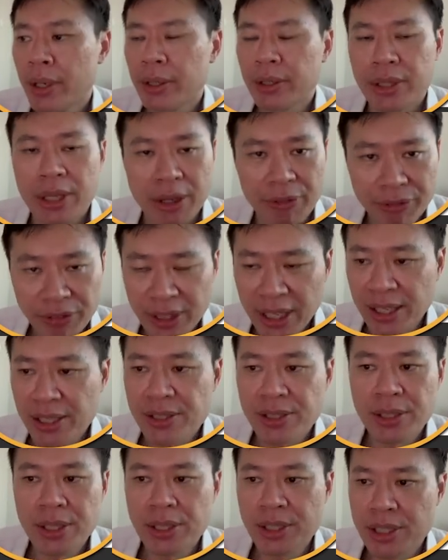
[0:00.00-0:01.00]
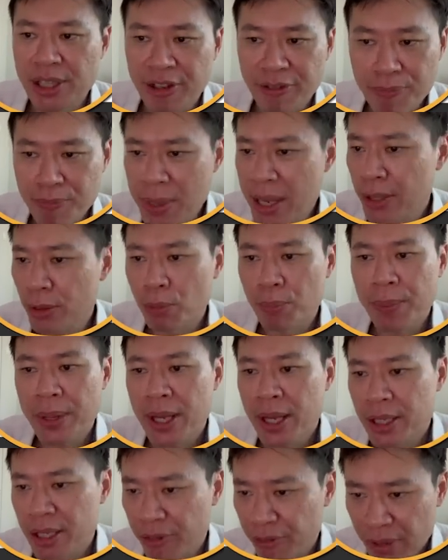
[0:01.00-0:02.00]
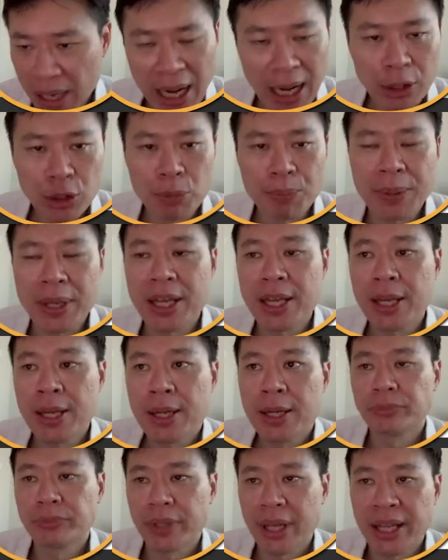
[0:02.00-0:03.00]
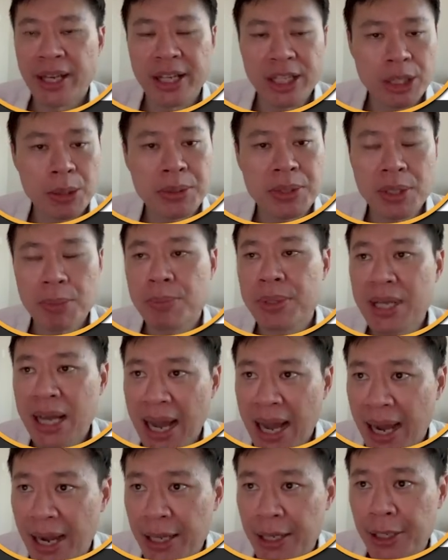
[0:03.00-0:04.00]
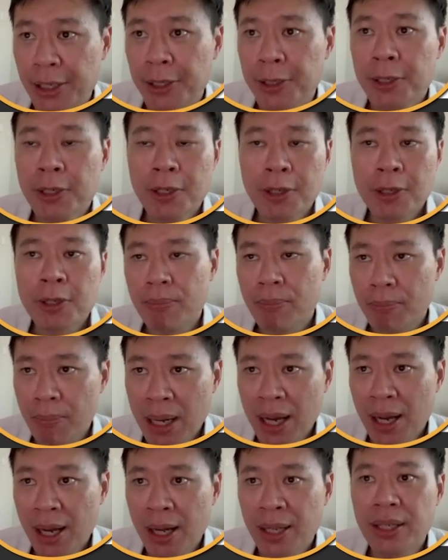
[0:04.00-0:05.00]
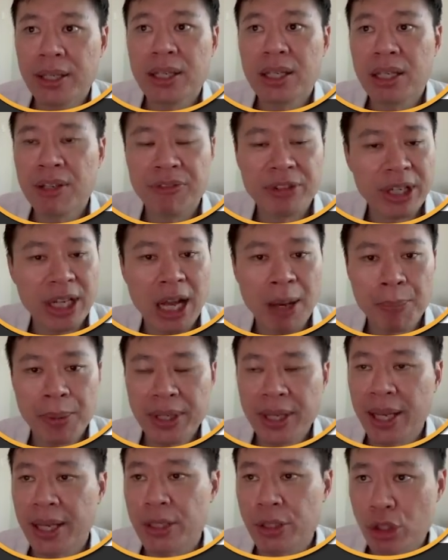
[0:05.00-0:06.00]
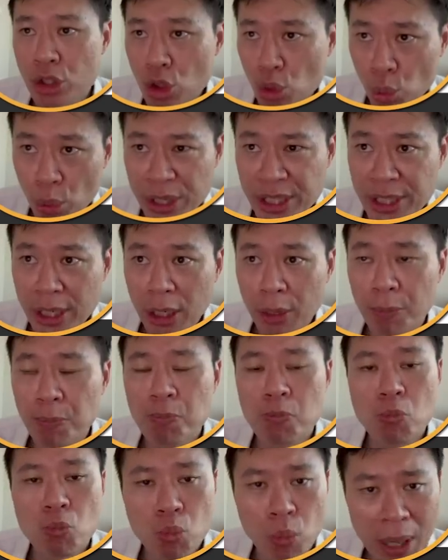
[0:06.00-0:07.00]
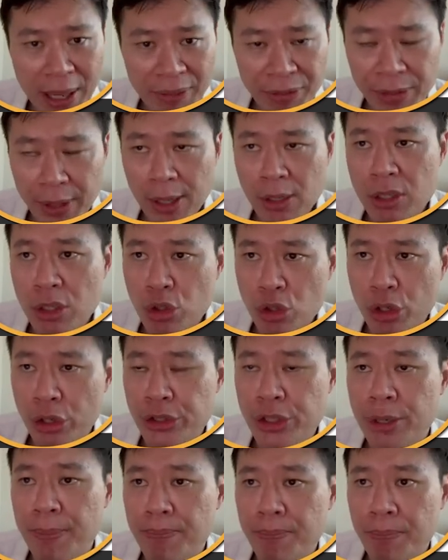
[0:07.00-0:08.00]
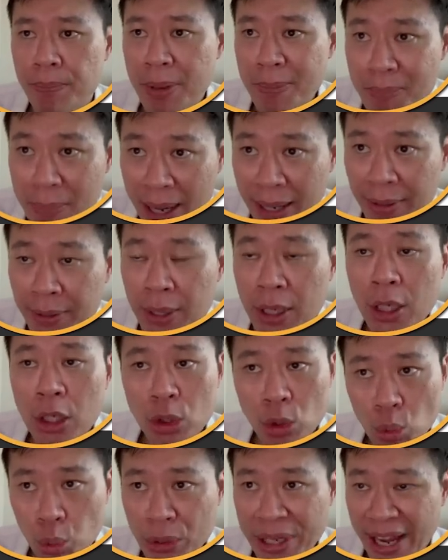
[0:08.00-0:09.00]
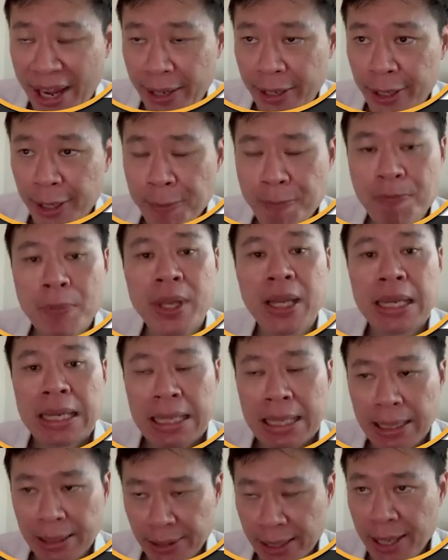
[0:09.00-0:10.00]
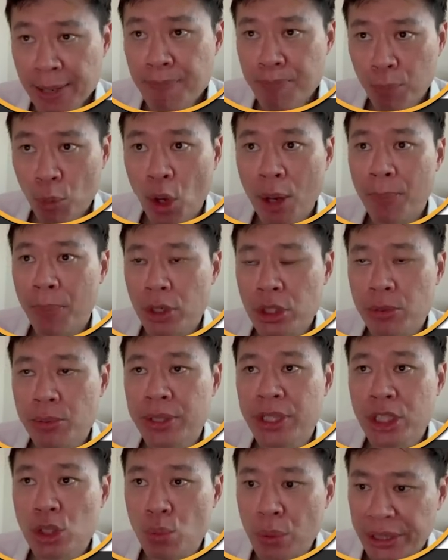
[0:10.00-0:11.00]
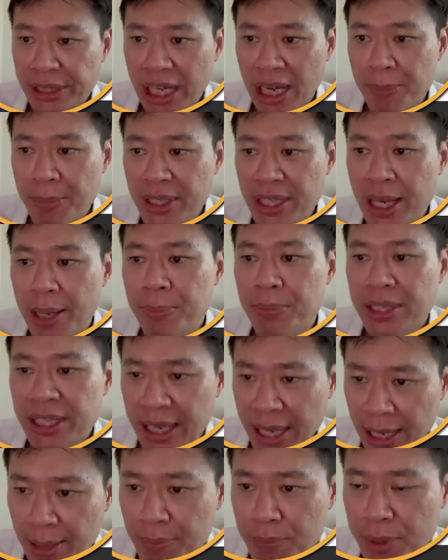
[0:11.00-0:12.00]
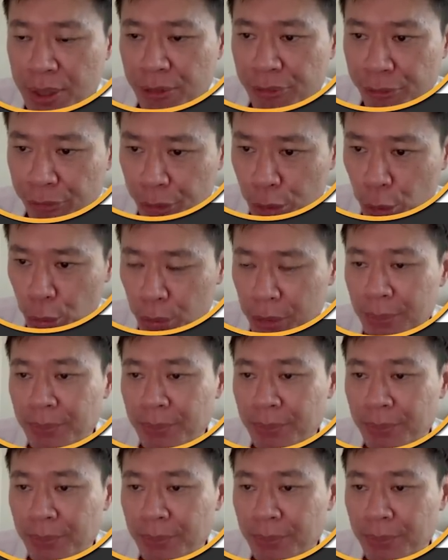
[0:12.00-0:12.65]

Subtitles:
They have taxes, they have maid to pay, they have car to pay, and expenses a bit higher. But if the couple can squeeze out 1,300 per month together, then quite possibly this retirement gap can be filled.